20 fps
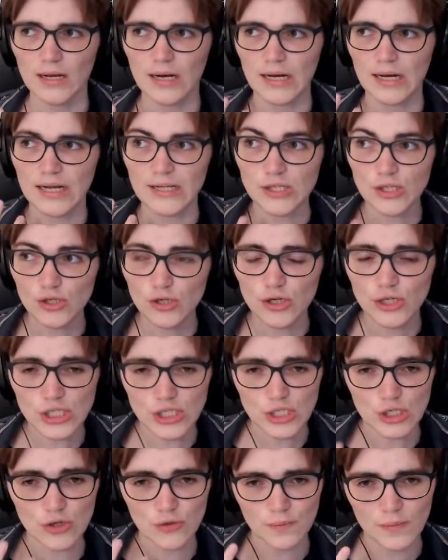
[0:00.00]
it's not
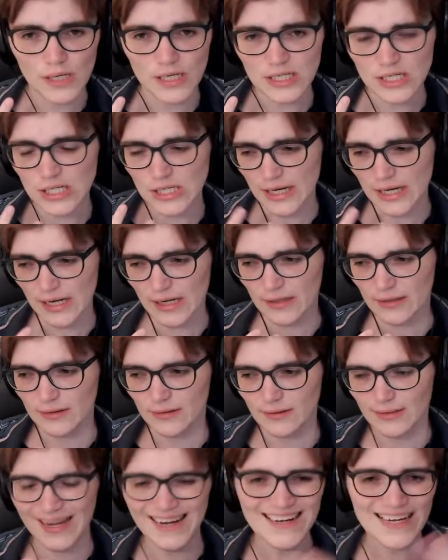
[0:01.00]
so much that
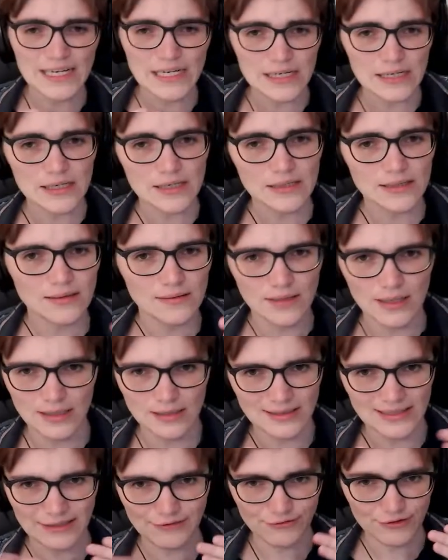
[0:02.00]
they're getting
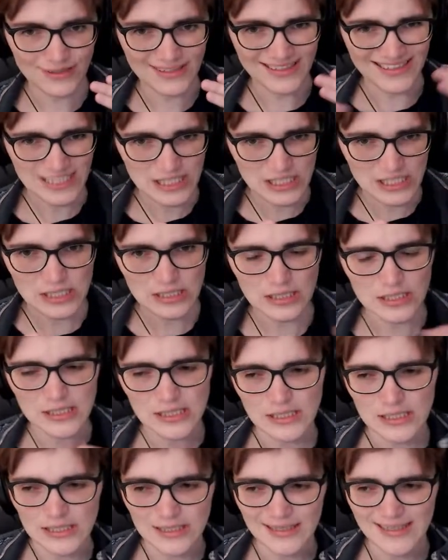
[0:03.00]
a different distance
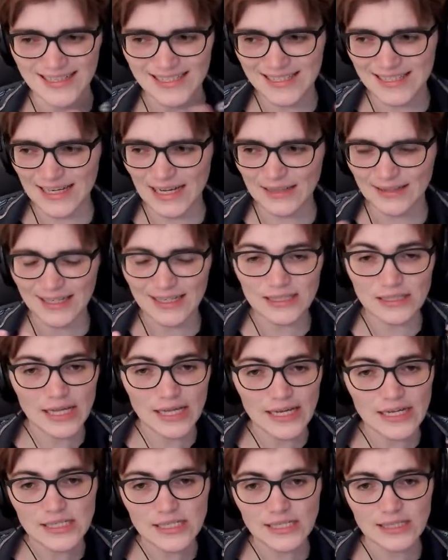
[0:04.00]
here, it's that their
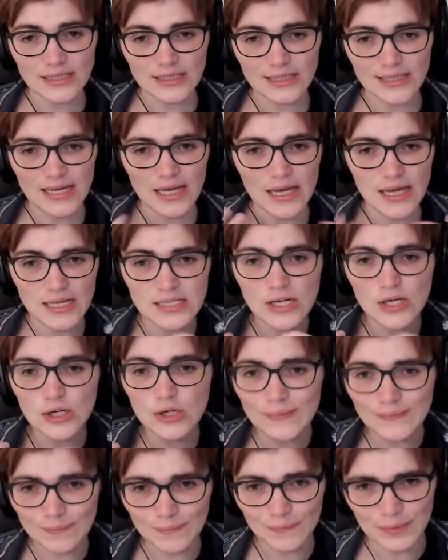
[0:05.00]
data isn't
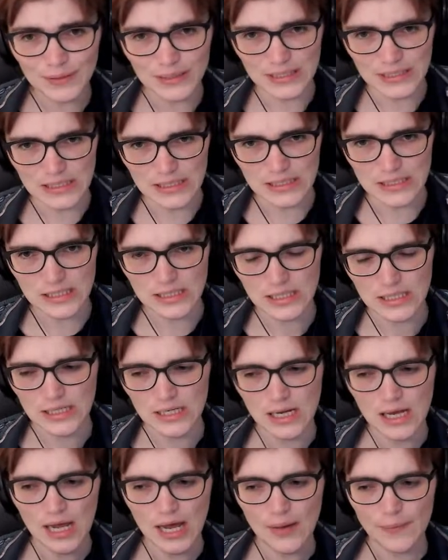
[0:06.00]
complete.
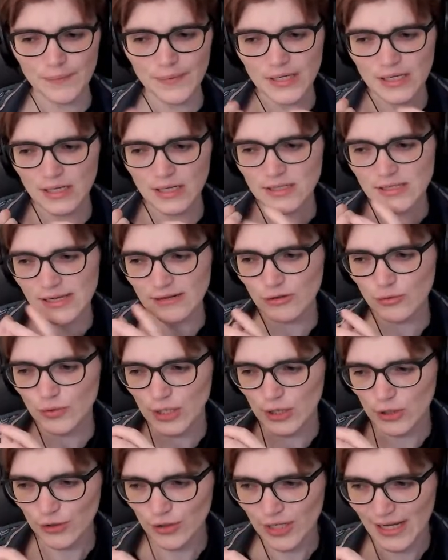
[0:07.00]
And because they're
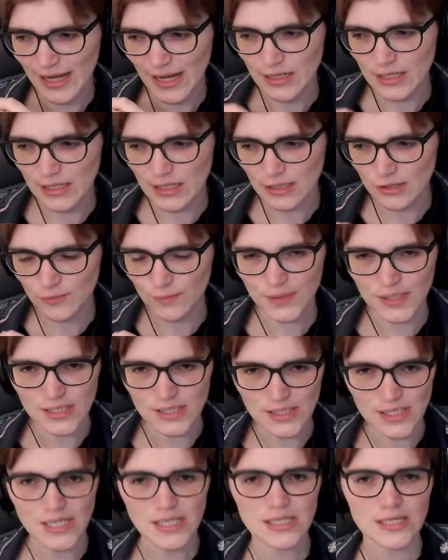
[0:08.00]
only looking at an
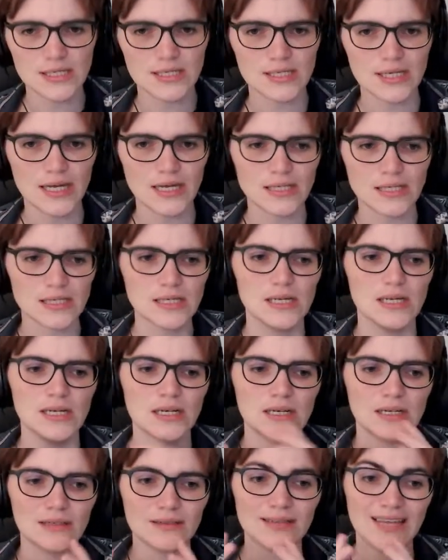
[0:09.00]
incomplete data set,
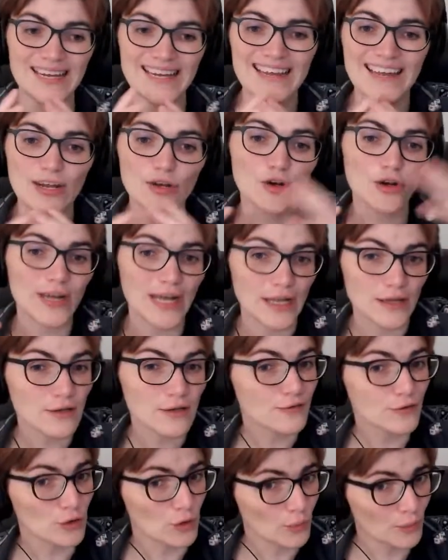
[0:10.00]
they cannot get the
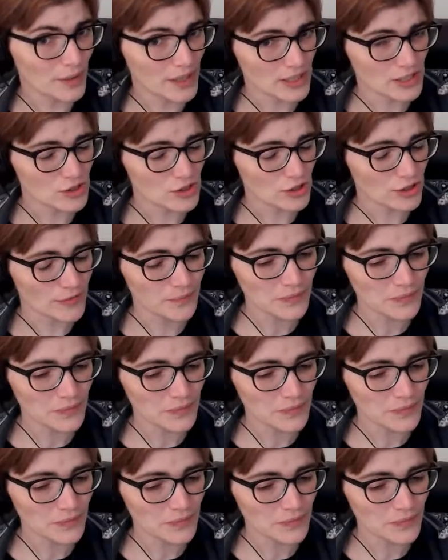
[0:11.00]
full picture.